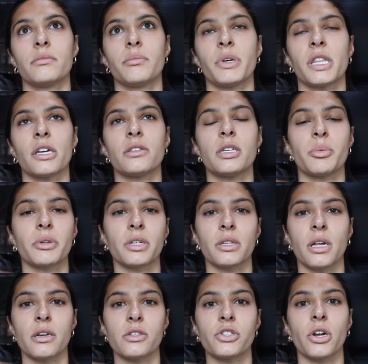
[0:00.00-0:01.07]
But they typically
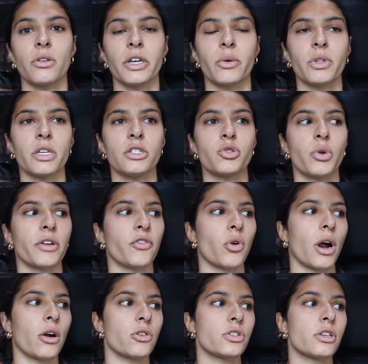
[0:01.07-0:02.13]
let us know like within
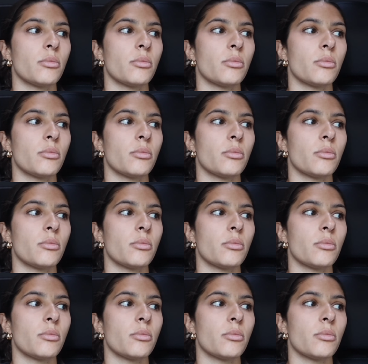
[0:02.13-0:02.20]
24 hours.